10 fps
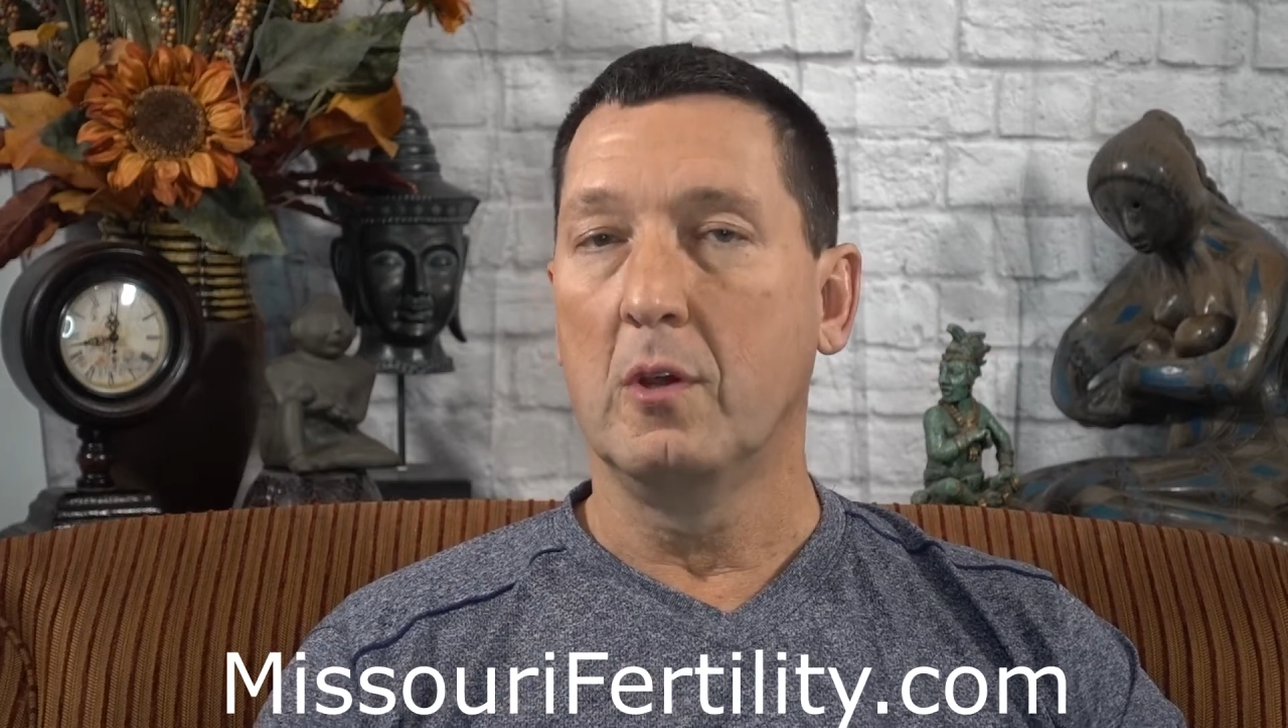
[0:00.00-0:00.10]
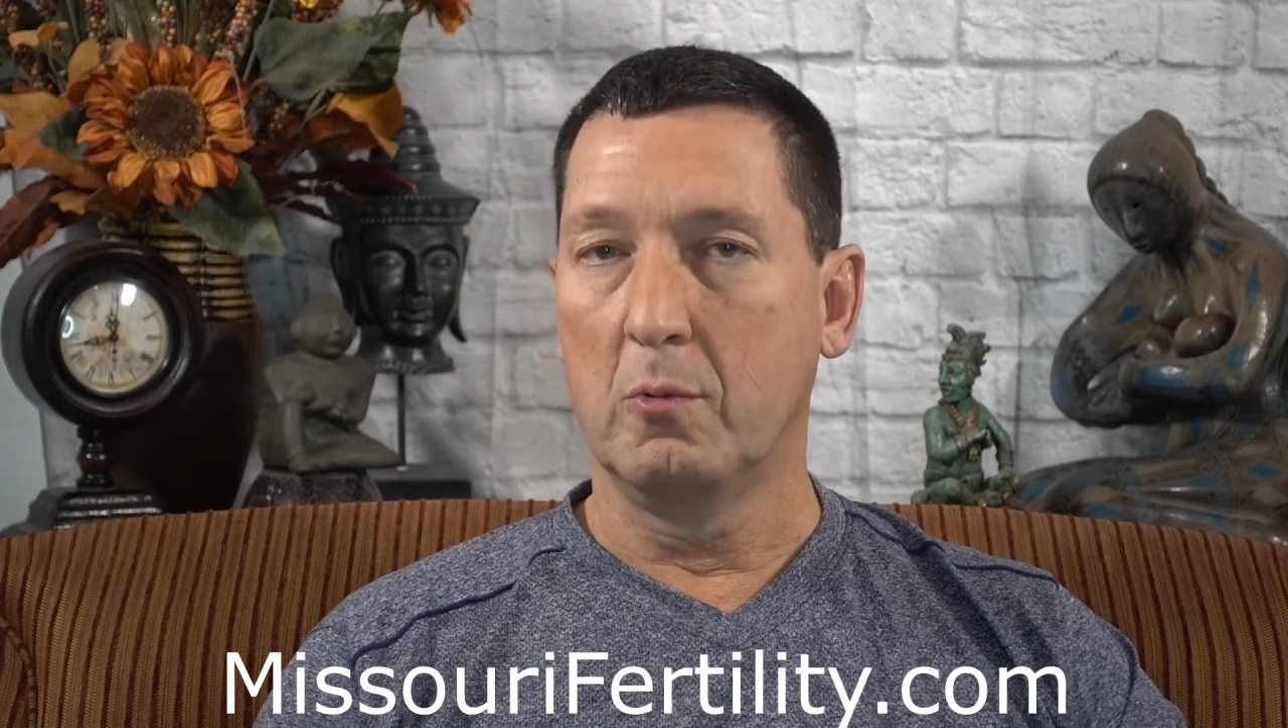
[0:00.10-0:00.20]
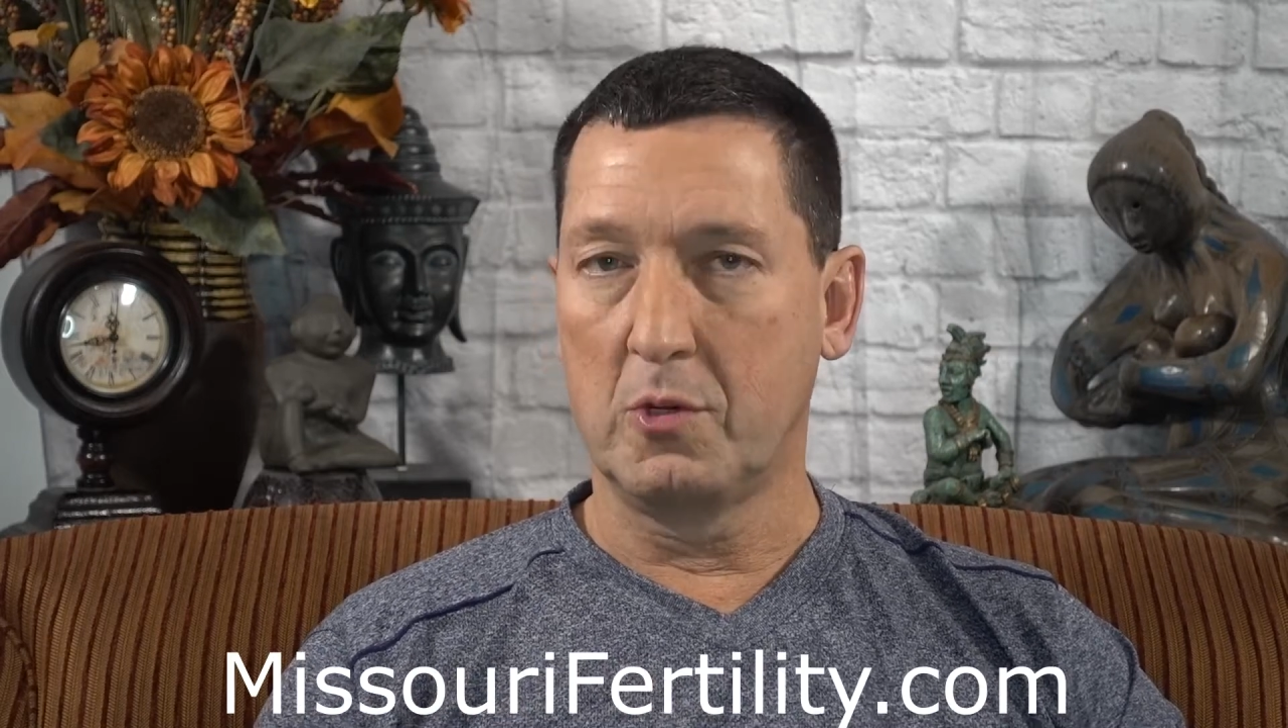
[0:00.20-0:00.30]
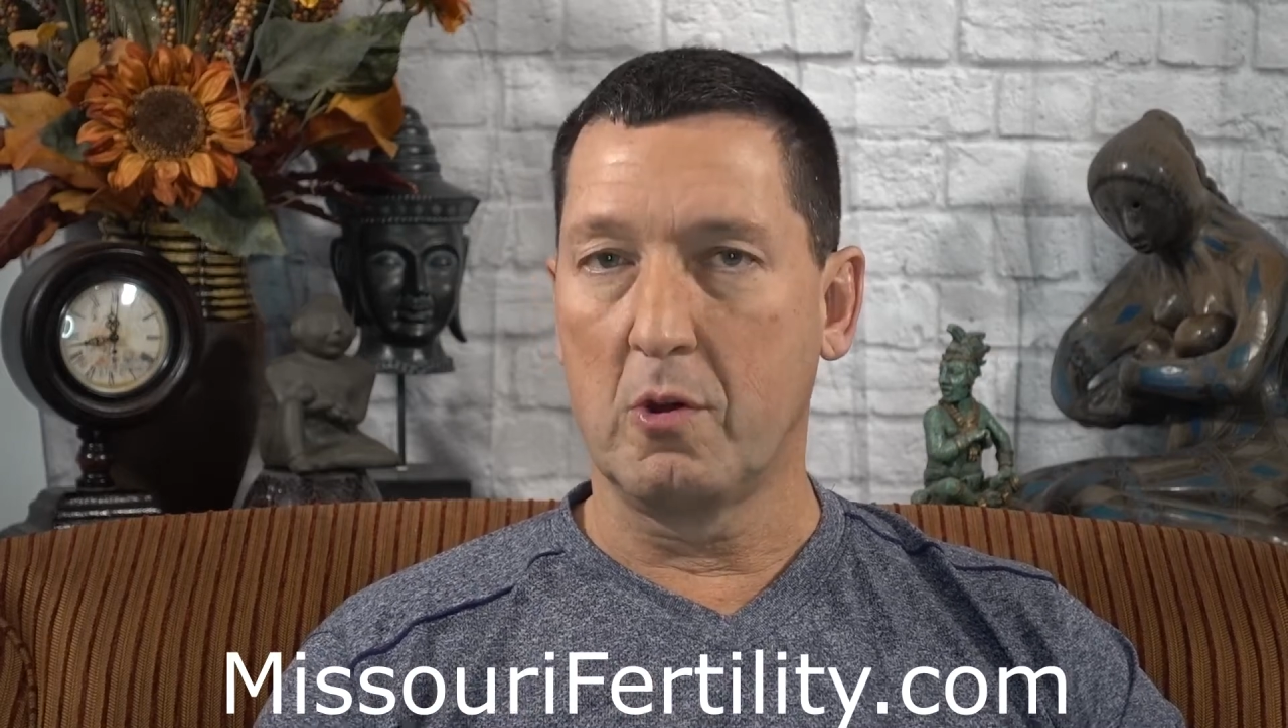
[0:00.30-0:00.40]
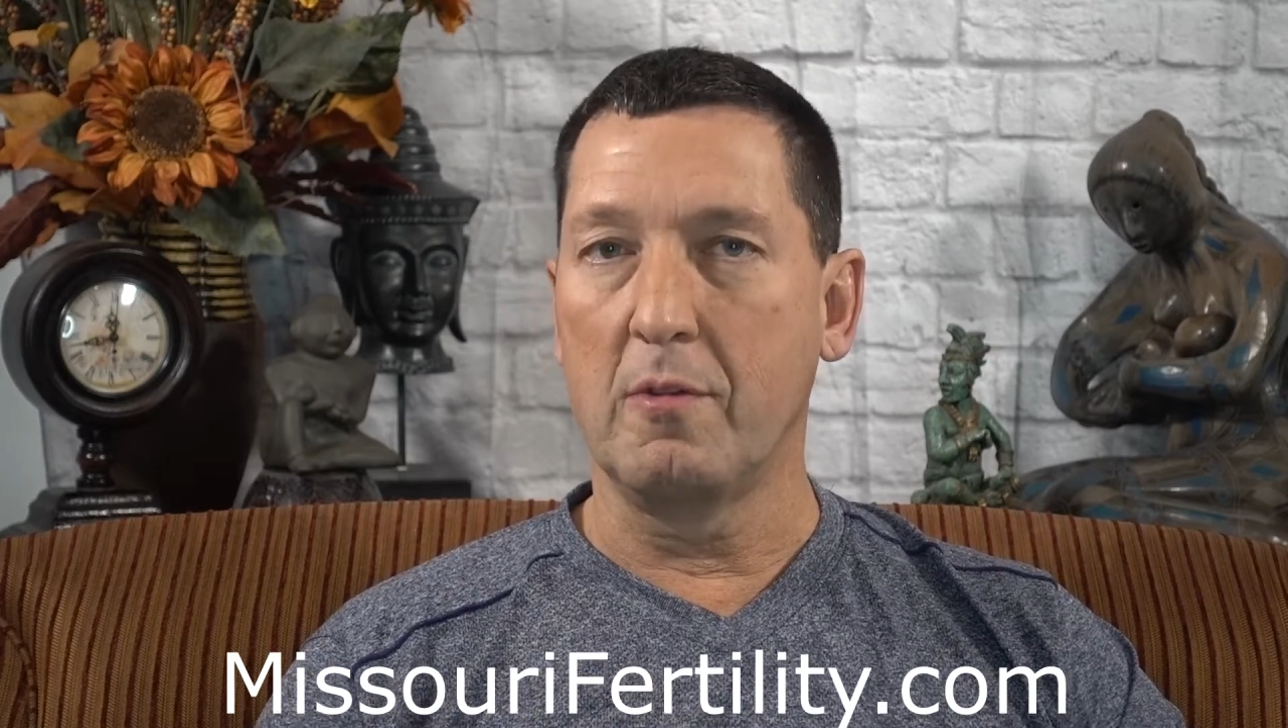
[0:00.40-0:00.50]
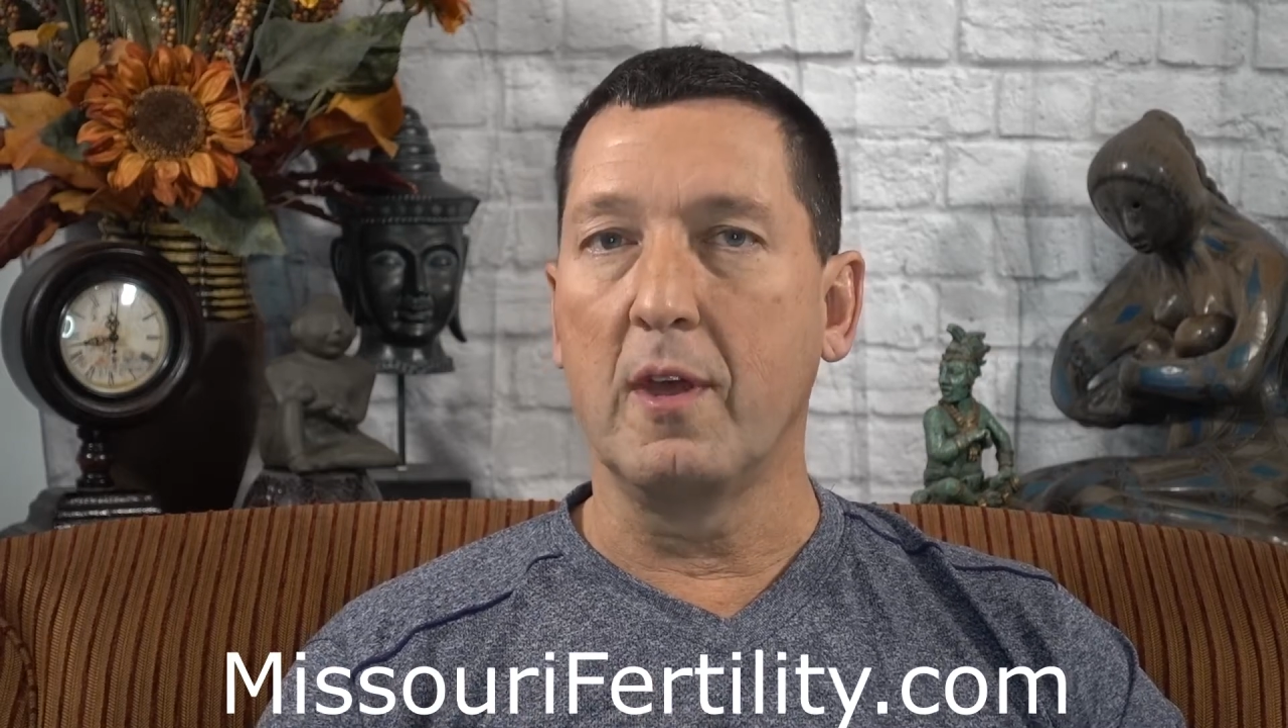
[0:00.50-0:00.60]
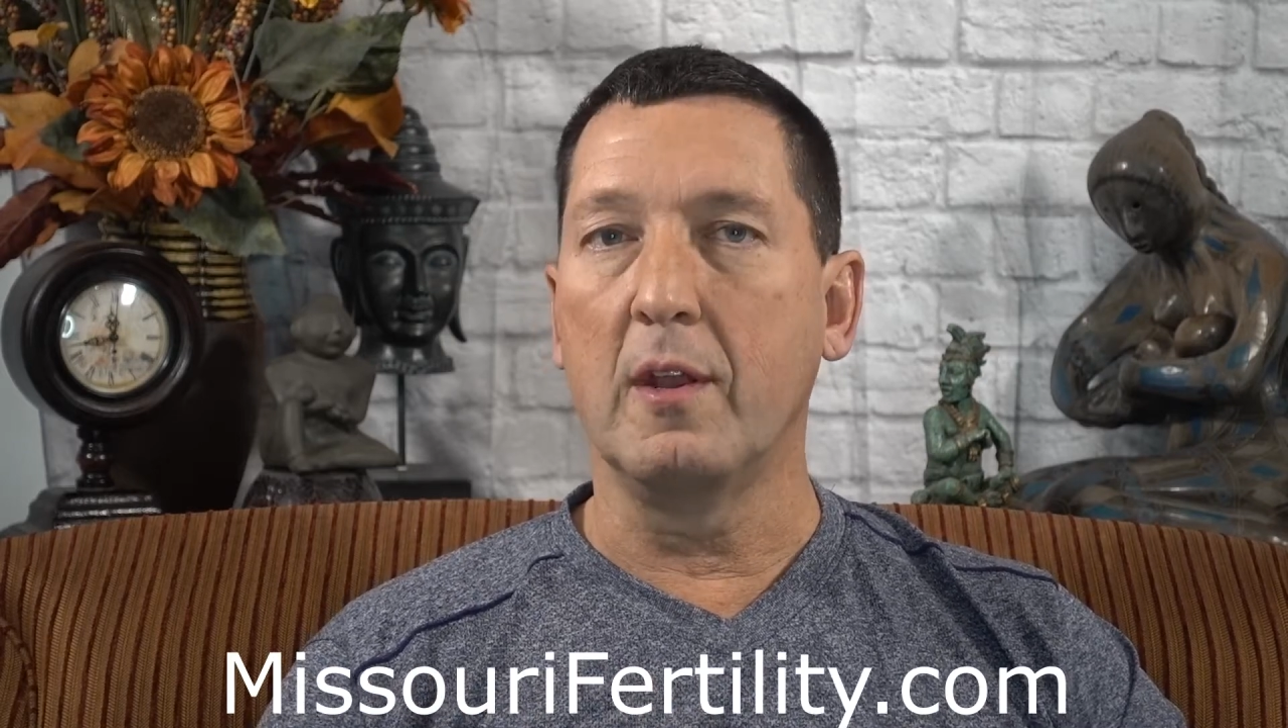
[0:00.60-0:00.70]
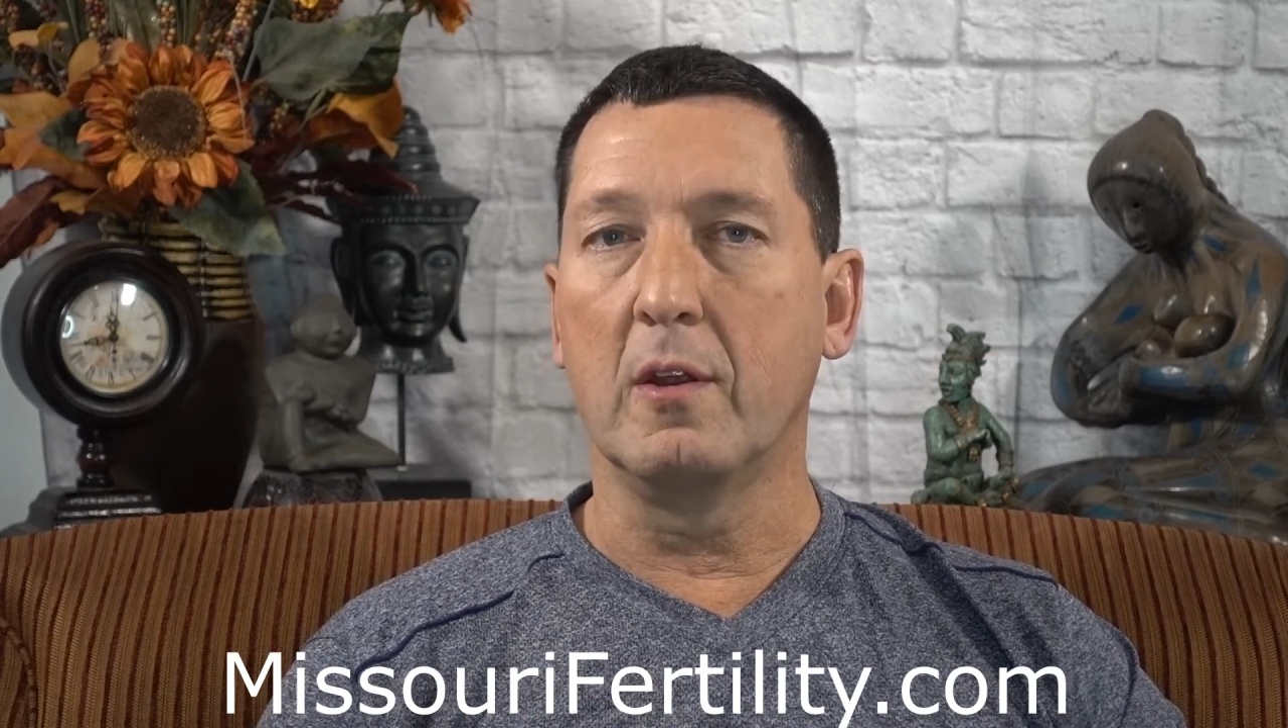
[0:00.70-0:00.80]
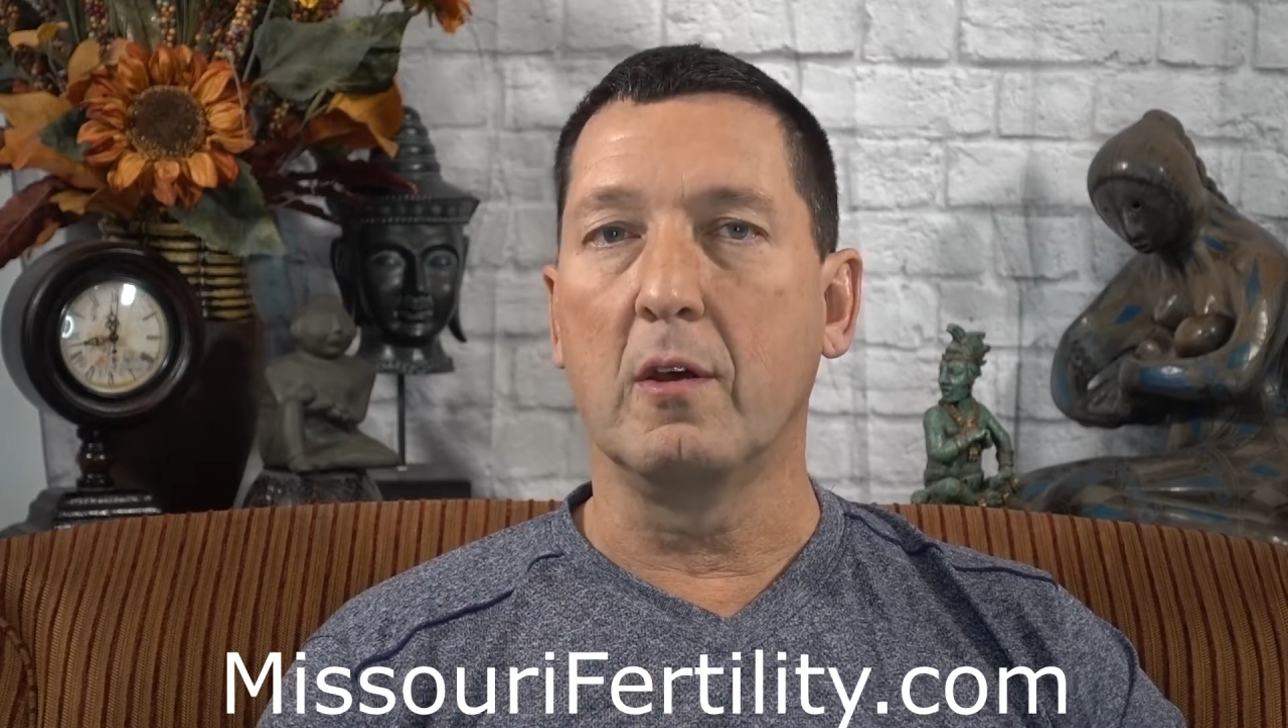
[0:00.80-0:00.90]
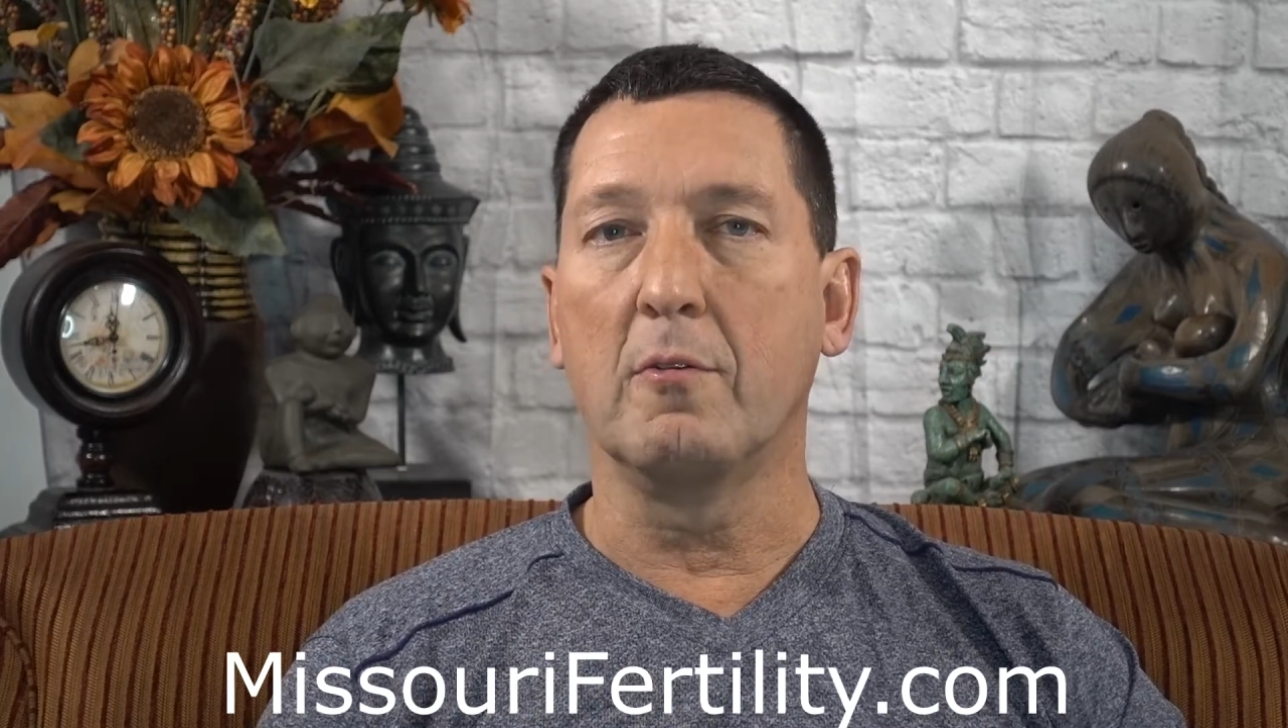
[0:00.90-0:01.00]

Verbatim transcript: which are then uh,